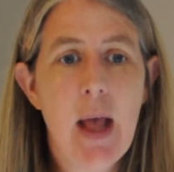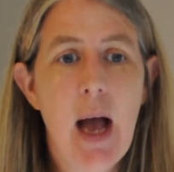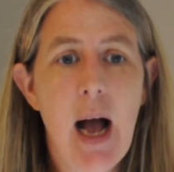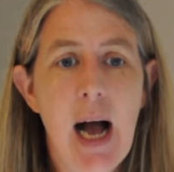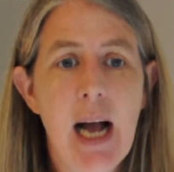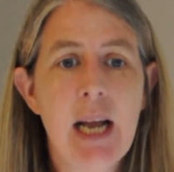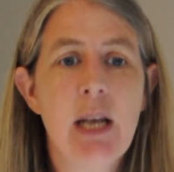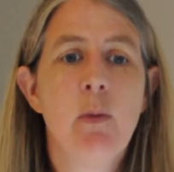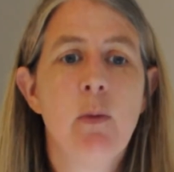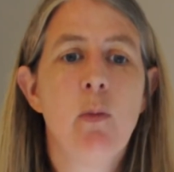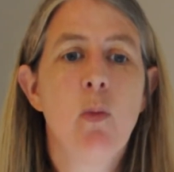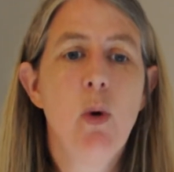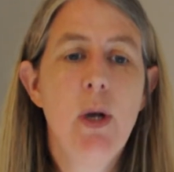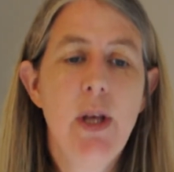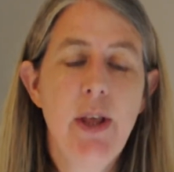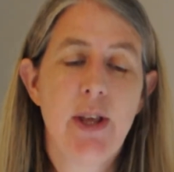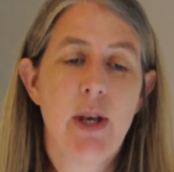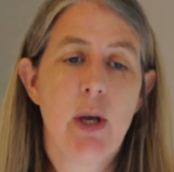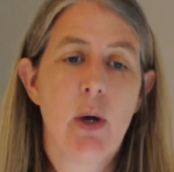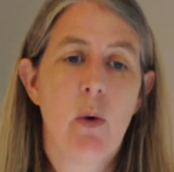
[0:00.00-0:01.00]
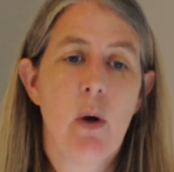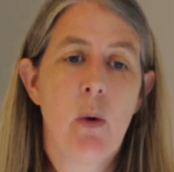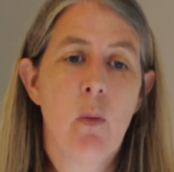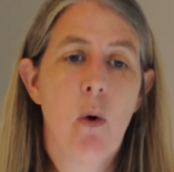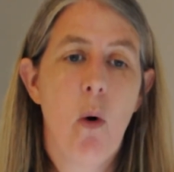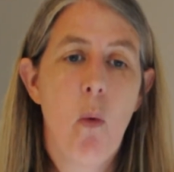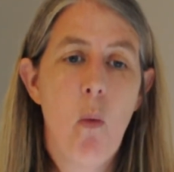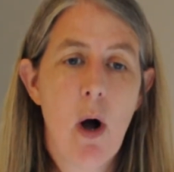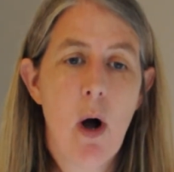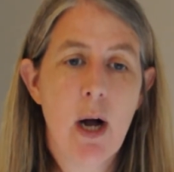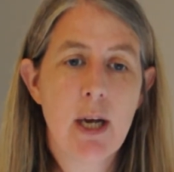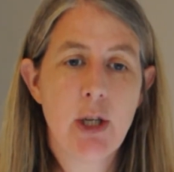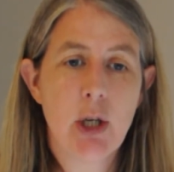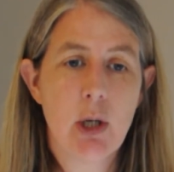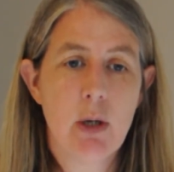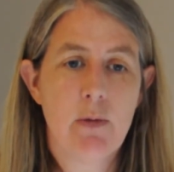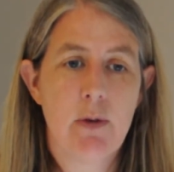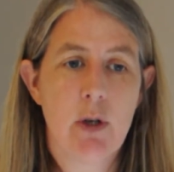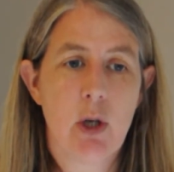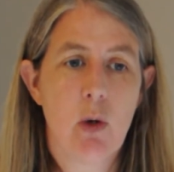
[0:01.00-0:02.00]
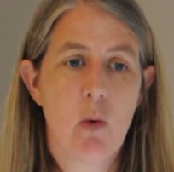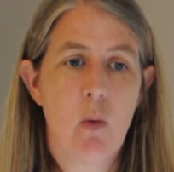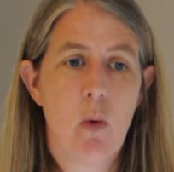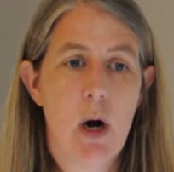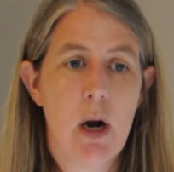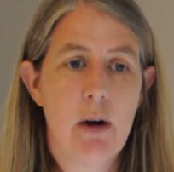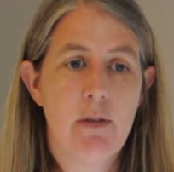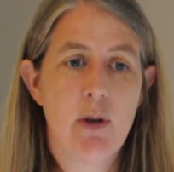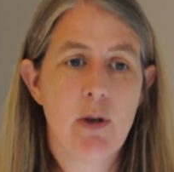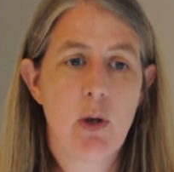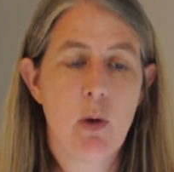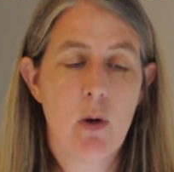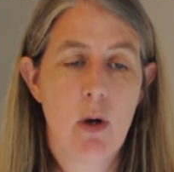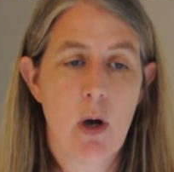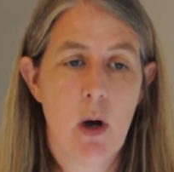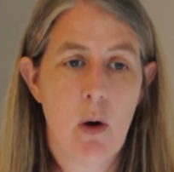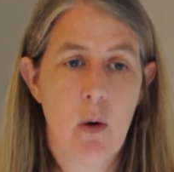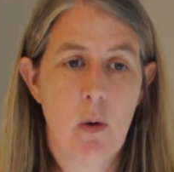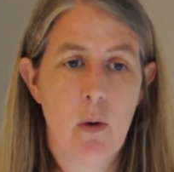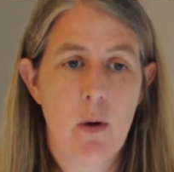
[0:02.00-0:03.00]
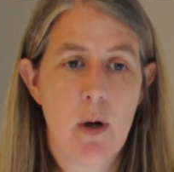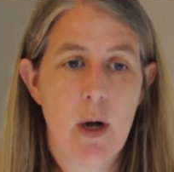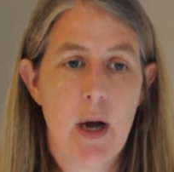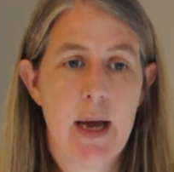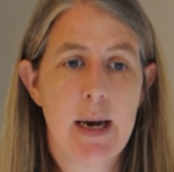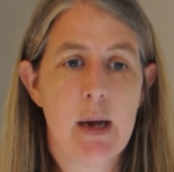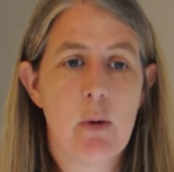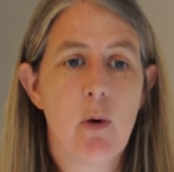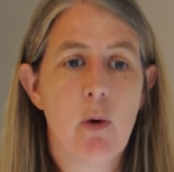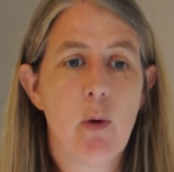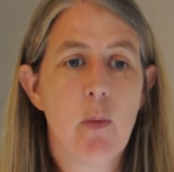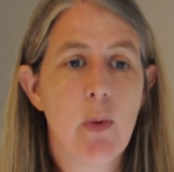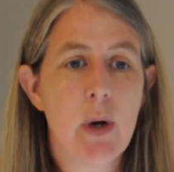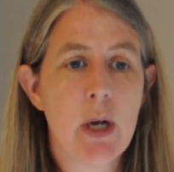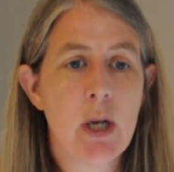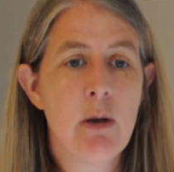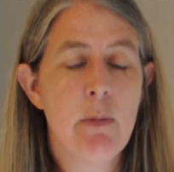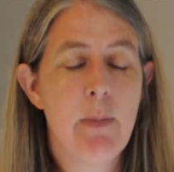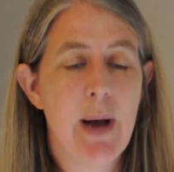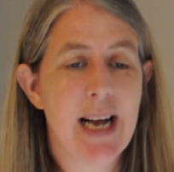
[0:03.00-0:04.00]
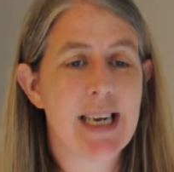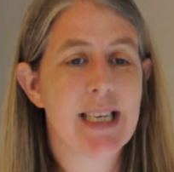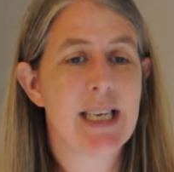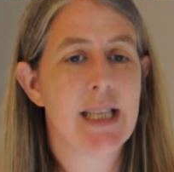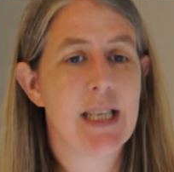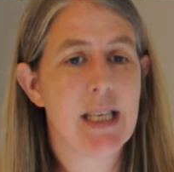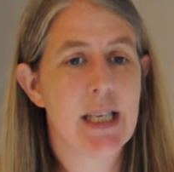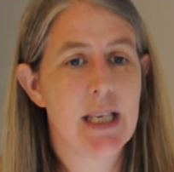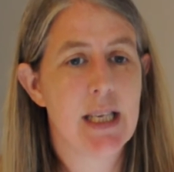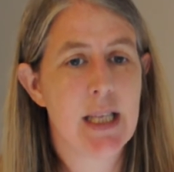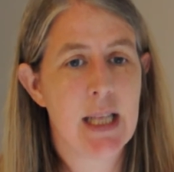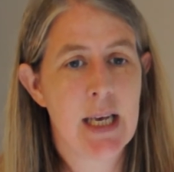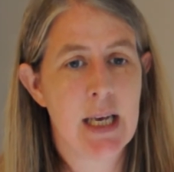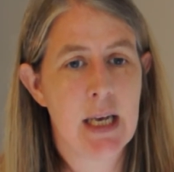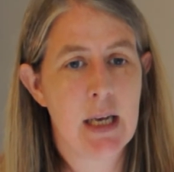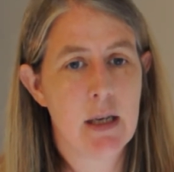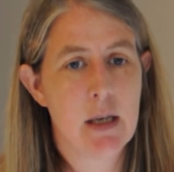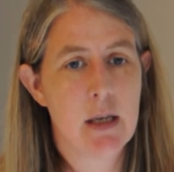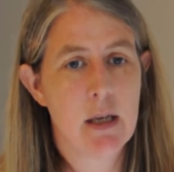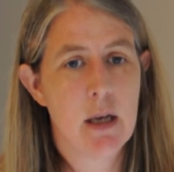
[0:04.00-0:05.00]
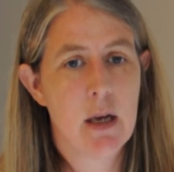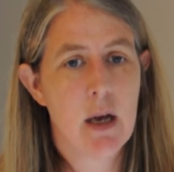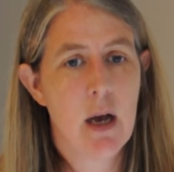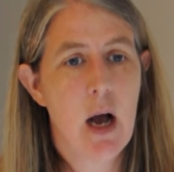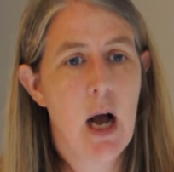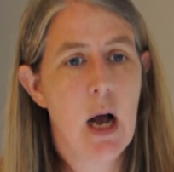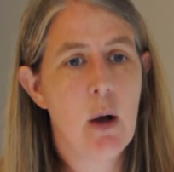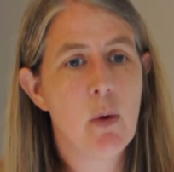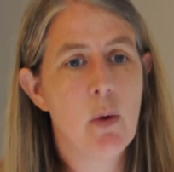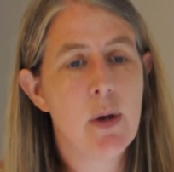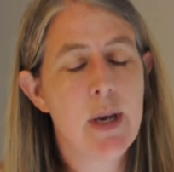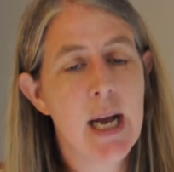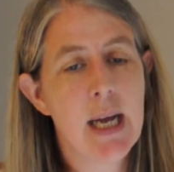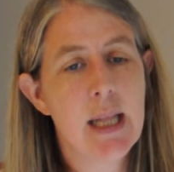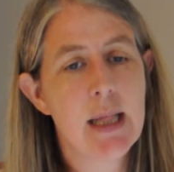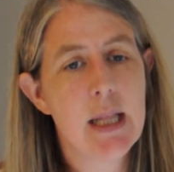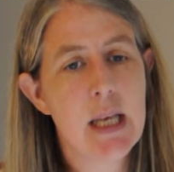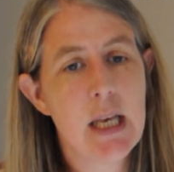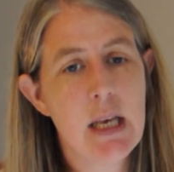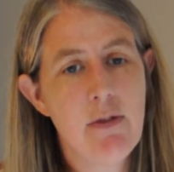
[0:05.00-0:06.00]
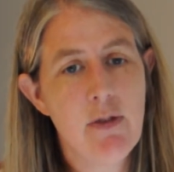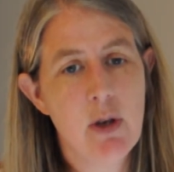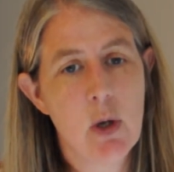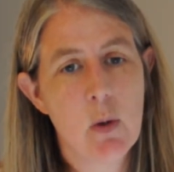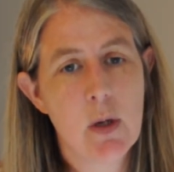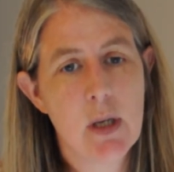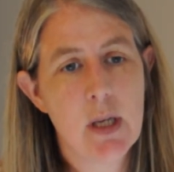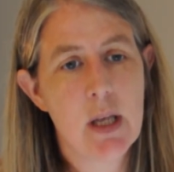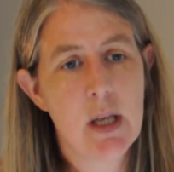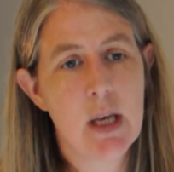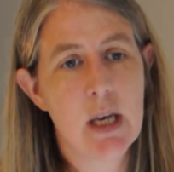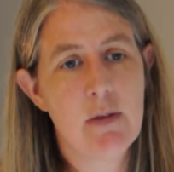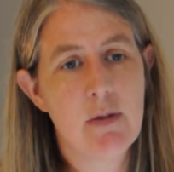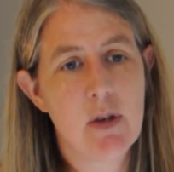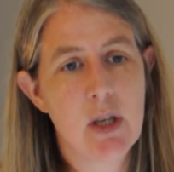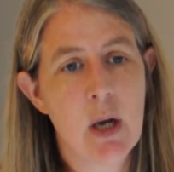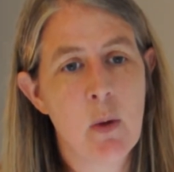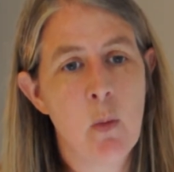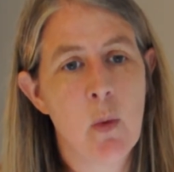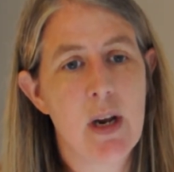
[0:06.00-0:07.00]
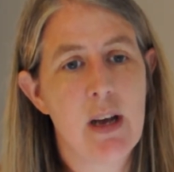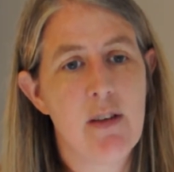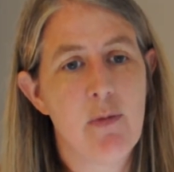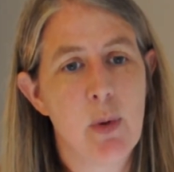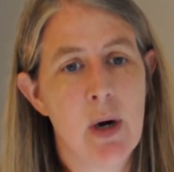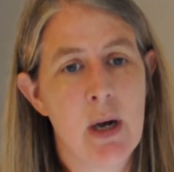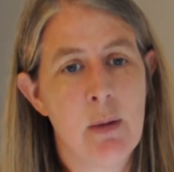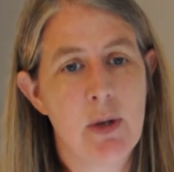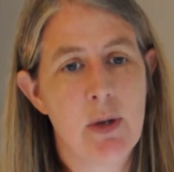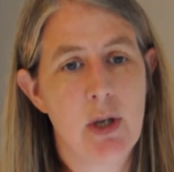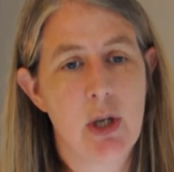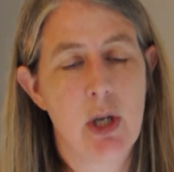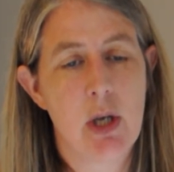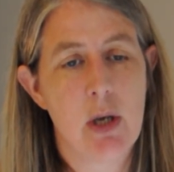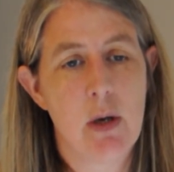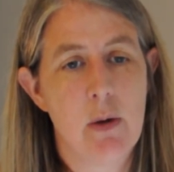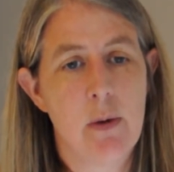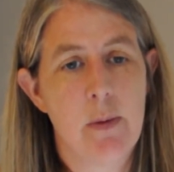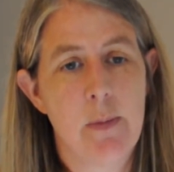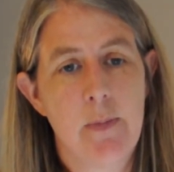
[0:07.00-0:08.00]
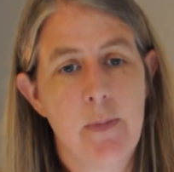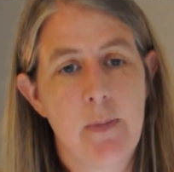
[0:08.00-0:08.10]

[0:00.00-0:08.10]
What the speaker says: "I am with you and will watch over you wherever you go, and I will bring you back to this land. I will not leave you until I have done what I have promised to you."